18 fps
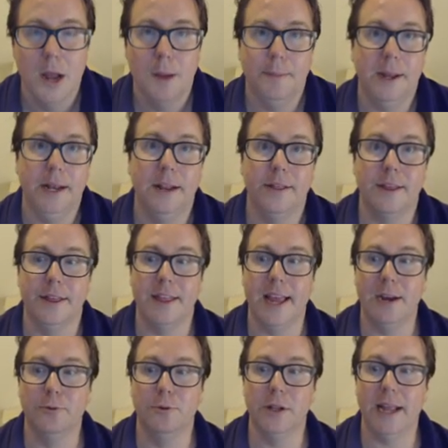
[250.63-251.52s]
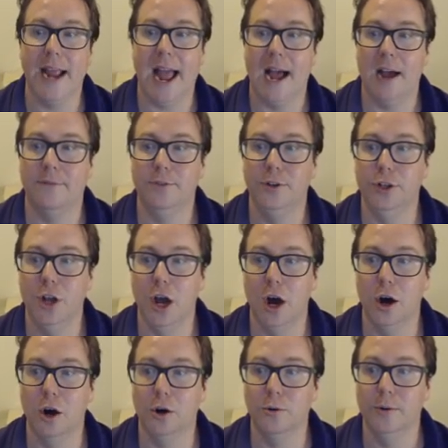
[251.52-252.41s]
meaning that they really have
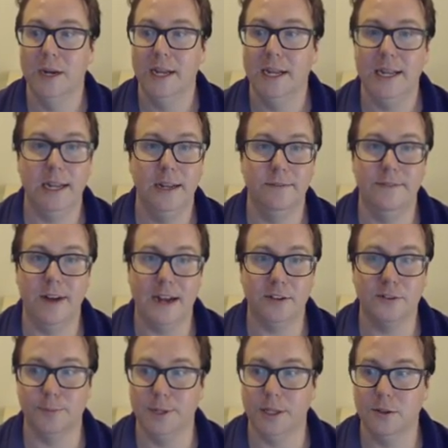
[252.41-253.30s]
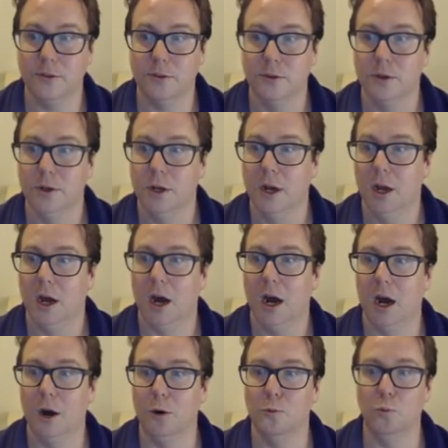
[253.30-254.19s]
no investments
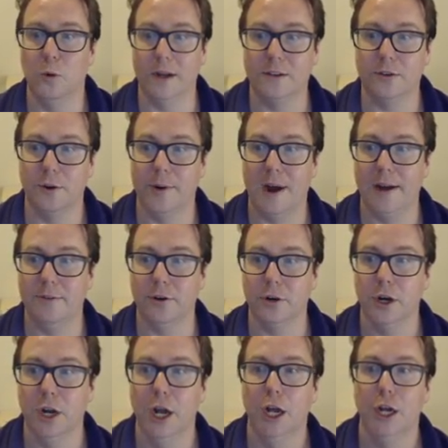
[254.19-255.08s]
uh, whatsoever.